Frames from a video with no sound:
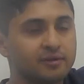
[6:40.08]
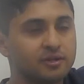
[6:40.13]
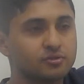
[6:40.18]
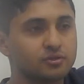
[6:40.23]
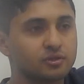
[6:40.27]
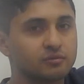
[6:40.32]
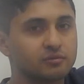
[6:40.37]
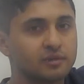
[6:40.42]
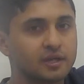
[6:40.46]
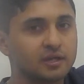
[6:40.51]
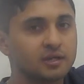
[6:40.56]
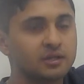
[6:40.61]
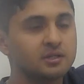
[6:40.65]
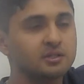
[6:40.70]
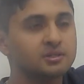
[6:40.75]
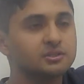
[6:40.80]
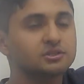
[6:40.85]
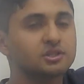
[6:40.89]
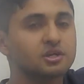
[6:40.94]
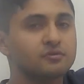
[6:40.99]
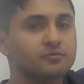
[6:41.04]
any sort of like a
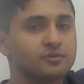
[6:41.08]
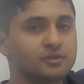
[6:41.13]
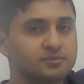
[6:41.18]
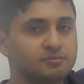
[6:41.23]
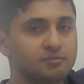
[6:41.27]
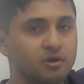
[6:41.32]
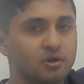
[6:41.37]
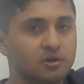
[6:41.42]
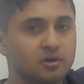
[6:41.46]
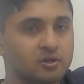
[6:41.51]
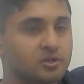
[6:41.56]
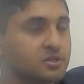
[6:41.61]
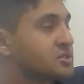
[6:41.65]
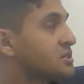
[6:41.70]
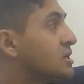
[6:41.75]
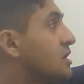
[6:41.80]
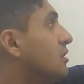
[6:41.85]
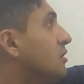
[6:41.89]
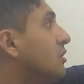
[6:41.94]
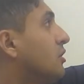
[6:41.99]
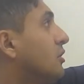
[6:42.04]
surface markers
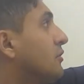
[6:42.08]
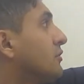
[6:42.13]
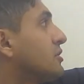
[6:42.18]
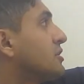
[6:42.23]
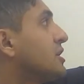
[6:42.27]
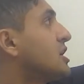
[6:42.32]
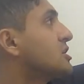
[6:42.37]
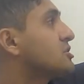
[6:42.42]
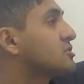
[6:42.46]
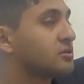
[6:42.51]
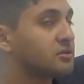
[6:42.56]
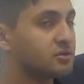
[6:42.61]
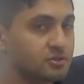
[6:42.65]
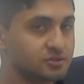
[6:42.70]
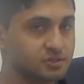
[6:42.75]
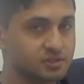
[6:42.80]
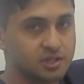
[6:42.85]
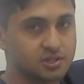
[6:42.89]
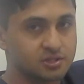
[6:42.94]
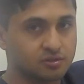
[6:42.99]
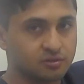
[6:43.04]
on the natural killer
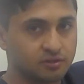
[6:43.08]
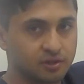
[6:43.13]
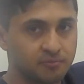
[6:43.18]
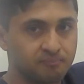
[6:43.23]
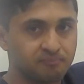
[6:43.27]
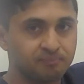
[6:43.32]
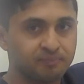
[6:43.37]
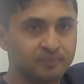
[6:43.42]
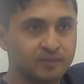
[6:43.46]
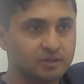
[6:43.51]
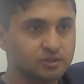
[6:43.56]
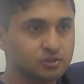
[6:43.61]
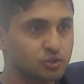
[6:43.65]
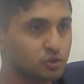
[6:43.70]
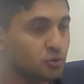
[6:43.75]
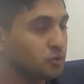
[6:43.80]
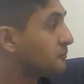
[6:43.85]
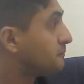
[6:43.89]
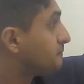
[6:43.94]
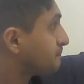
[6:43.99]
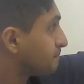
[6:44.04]
cells, okay?
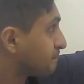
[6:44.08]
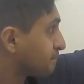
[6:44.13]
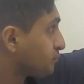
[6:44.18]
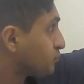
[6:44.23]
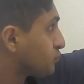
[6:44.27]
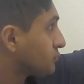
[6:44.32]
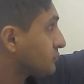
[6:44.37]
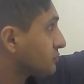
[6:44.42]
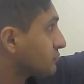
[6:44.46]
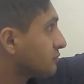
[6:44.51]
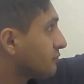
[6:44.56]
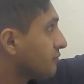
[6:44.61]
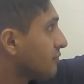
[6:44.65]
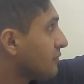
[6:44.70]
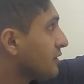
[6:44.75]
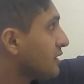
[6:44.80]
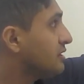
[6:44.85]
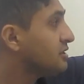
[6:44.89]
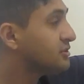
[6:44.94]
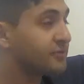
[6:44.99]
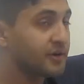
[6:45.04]
So
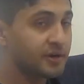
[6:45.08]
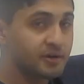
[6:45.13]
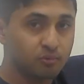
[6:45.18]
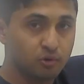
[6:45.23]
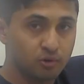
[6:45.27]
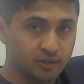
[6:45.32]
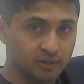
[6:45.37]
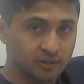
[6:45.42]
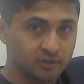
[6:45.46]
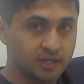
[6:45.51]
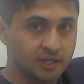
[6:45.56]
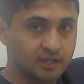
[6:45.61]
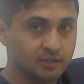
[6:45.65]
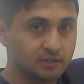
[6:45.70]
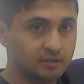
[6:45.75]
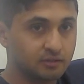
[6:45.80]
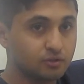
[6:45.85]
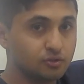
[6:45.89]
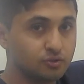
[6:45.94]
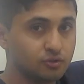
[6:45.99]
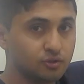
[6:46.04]
it's very important that
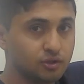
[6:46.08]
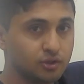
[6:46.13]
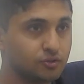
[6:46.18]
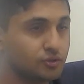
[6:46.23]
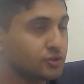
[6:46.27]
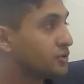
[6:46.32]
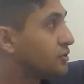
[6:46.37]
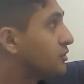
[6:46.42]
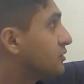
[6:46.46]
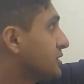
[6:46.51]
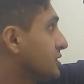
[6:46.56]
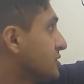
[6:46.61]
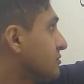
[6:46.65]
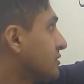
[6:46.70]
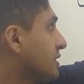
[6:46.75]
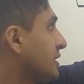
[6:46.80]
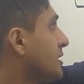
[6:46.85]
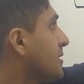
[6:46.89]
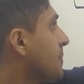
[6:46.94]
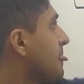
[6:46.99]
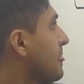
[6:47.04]
you should know this,
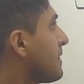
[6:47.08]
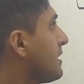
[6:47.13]
right?